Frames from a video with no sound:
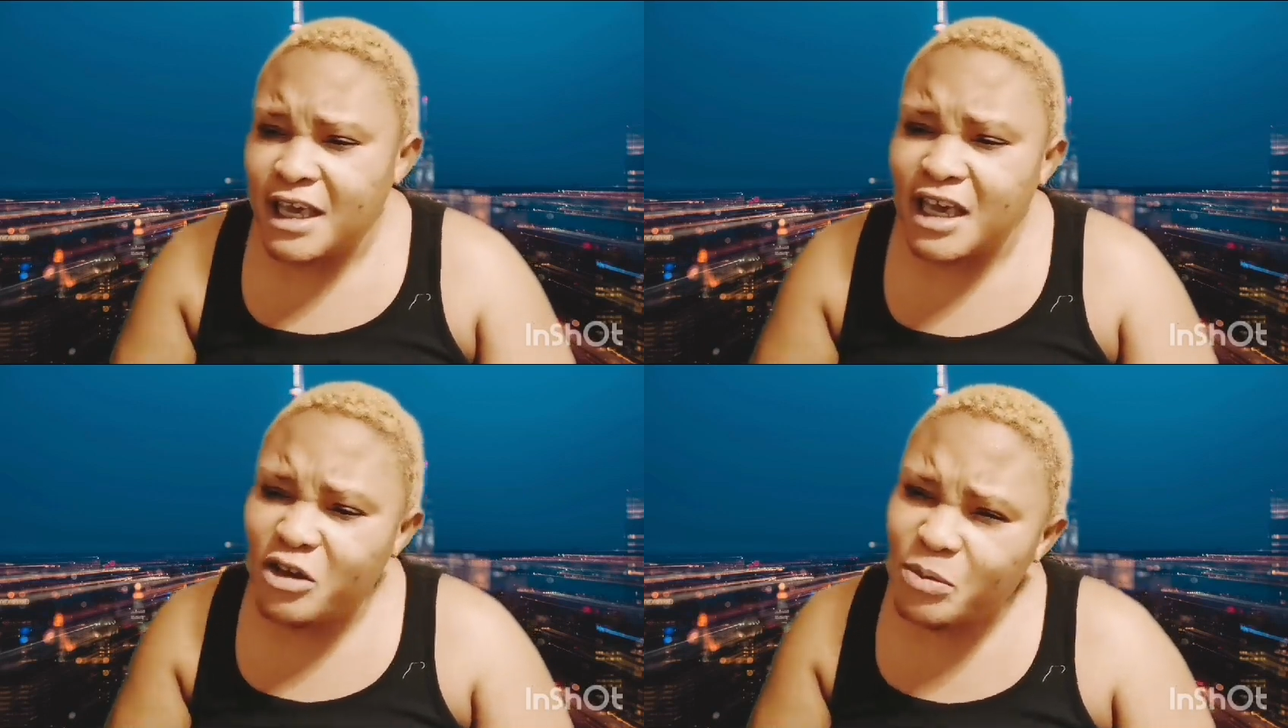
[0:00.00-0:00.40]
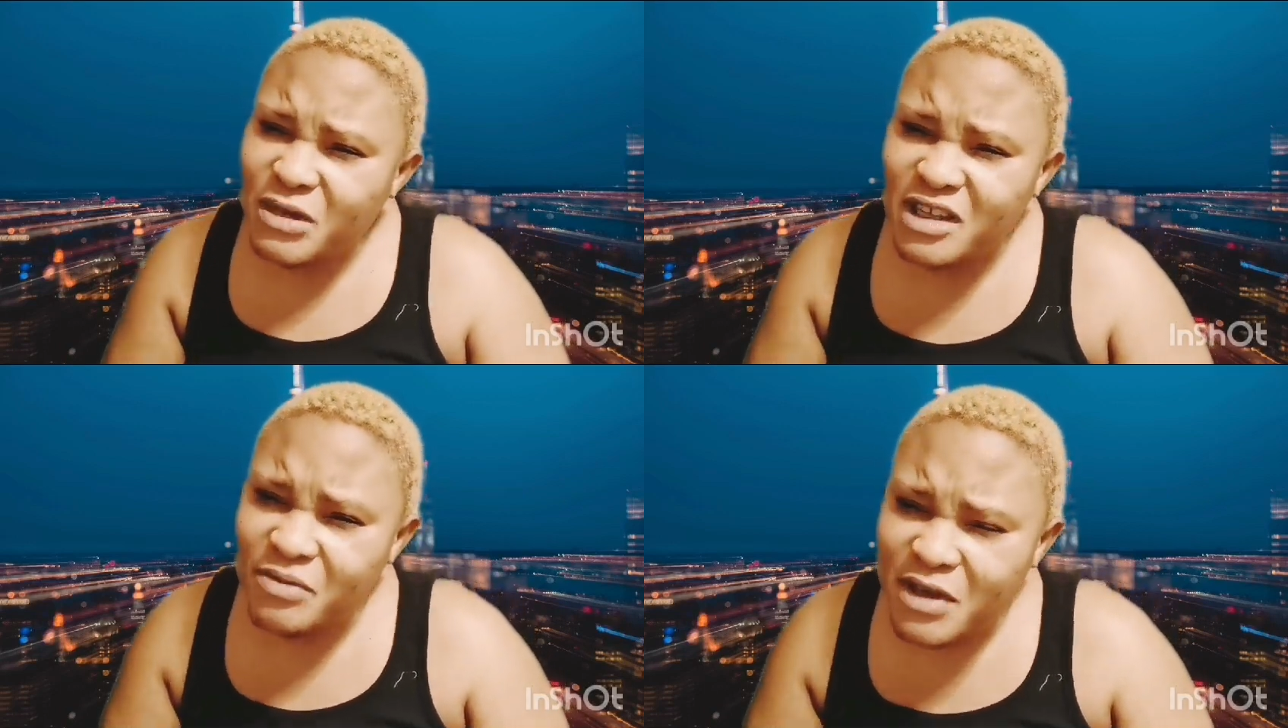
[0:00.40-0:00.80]
and you
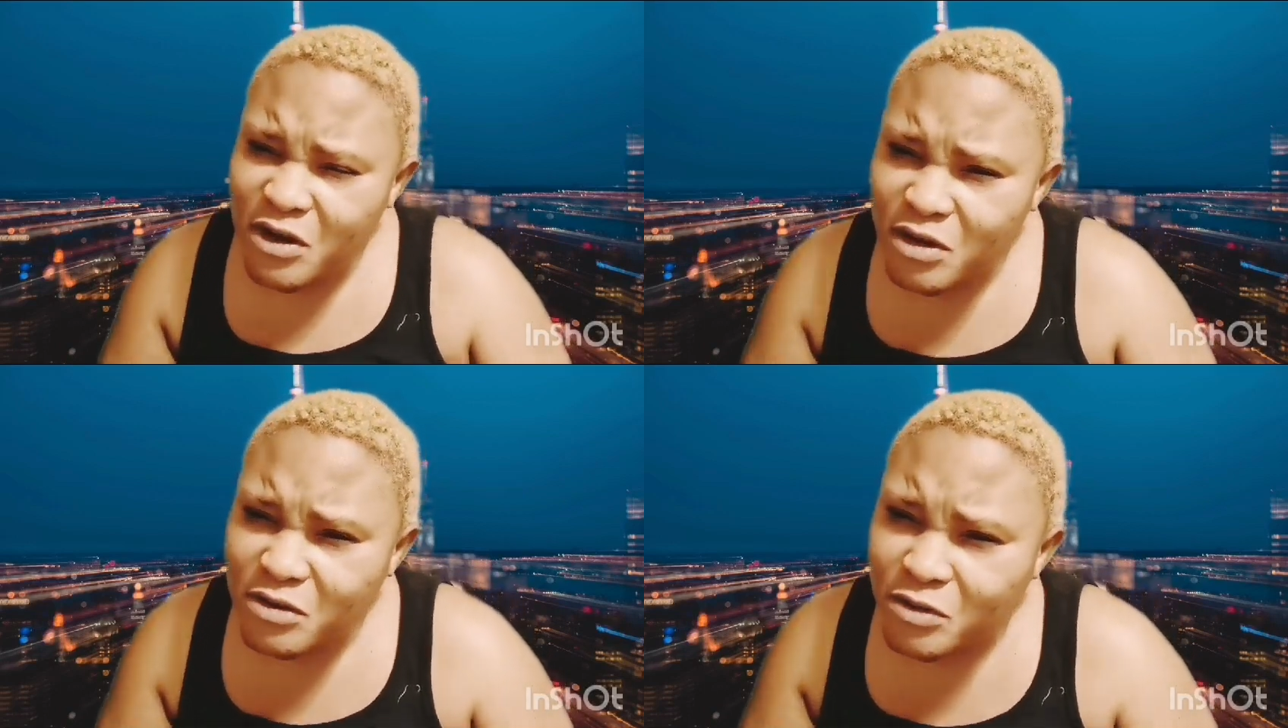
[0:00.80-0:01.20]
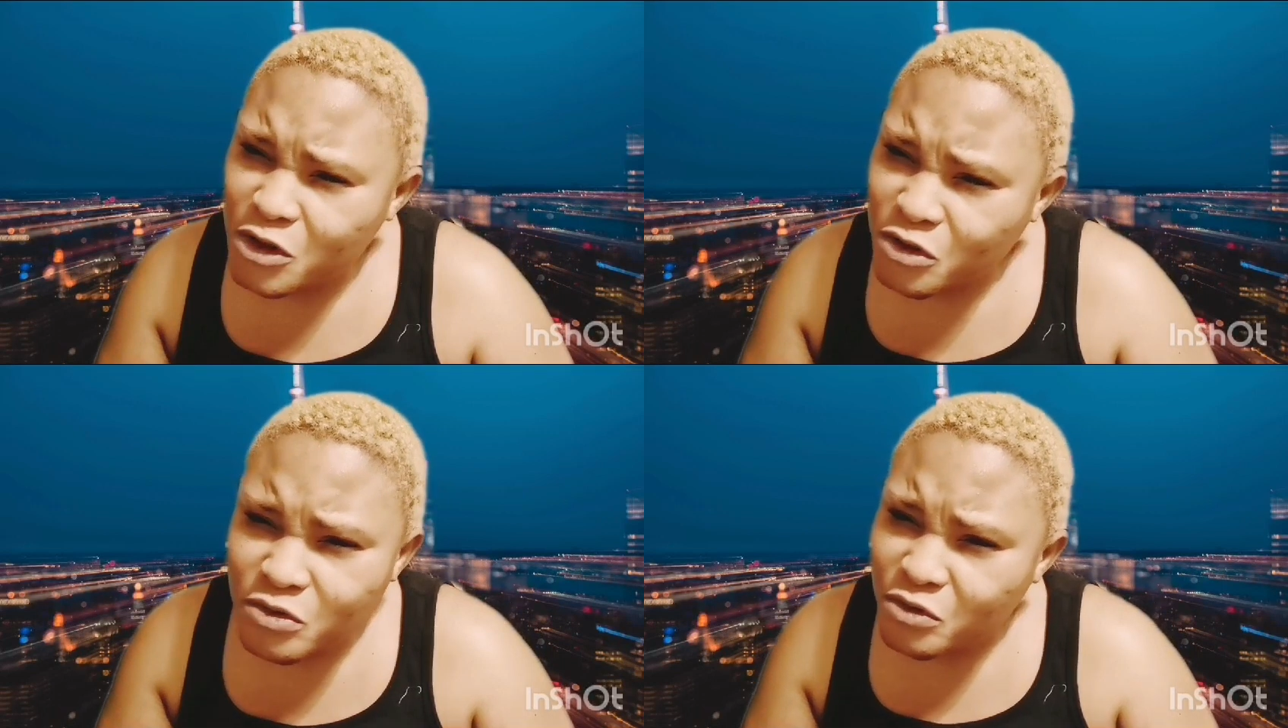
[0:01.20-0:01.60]
believe in god
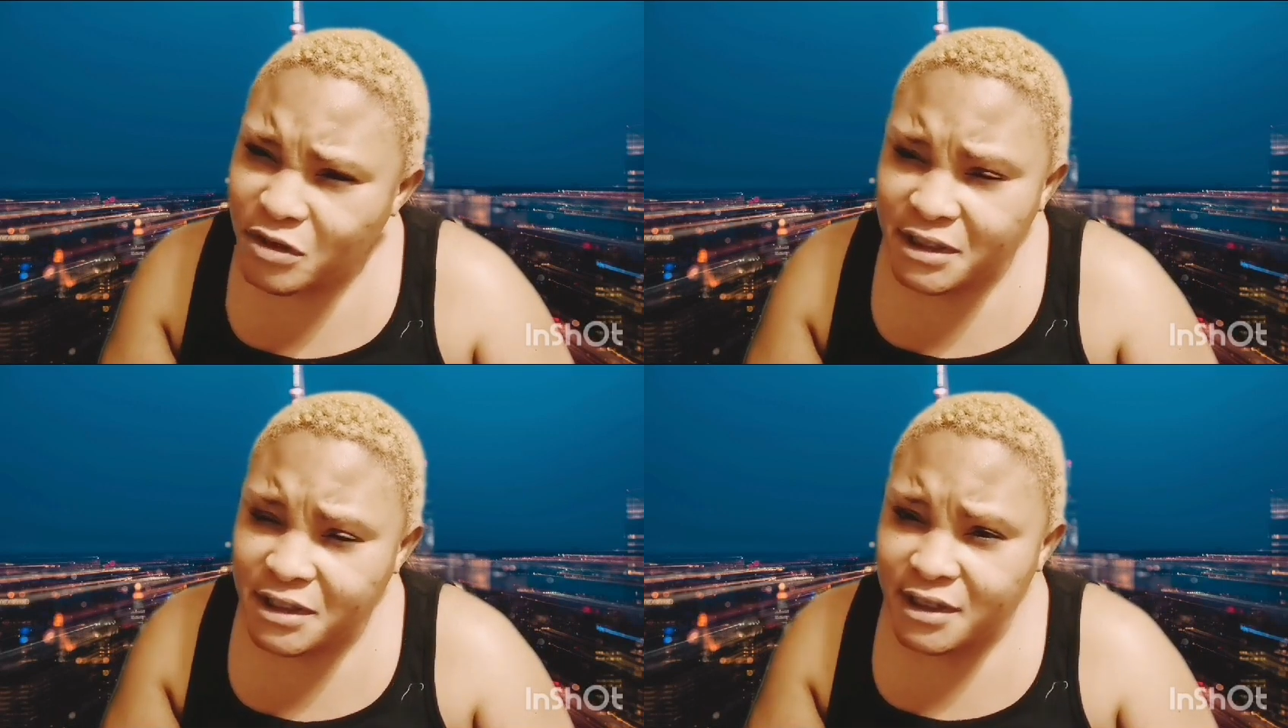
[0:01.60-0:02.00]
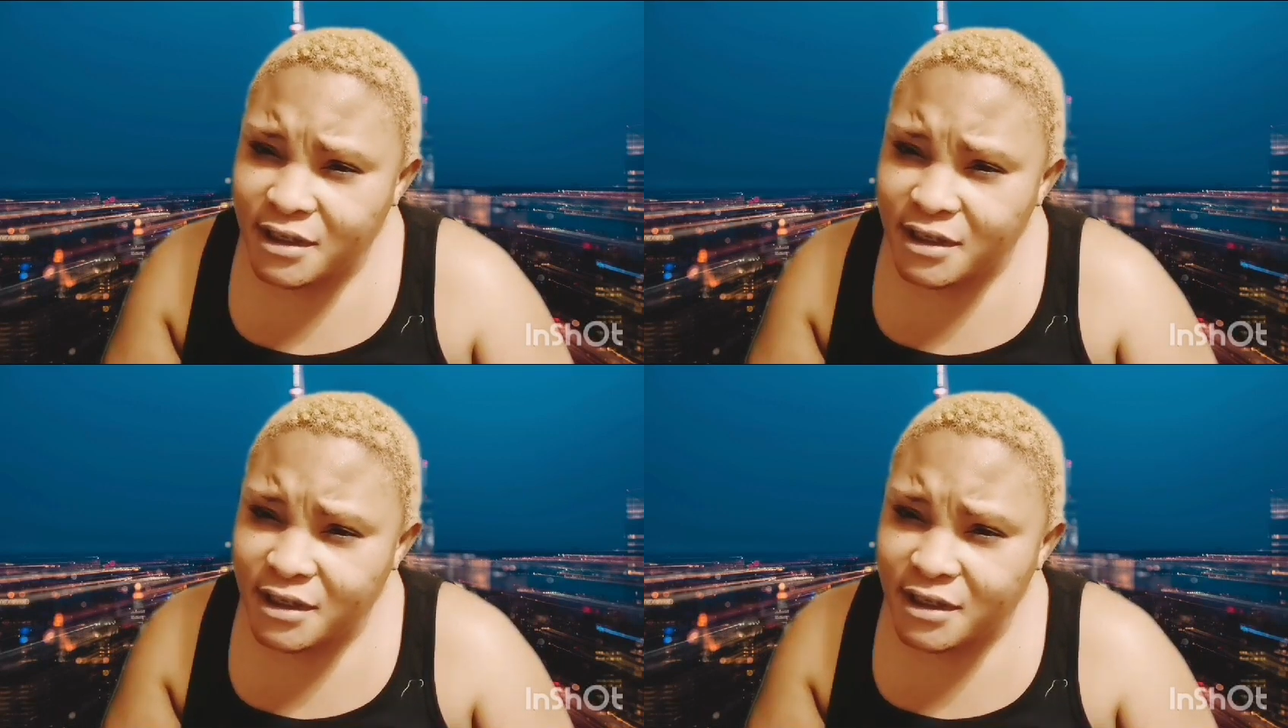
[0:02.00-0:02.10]
for children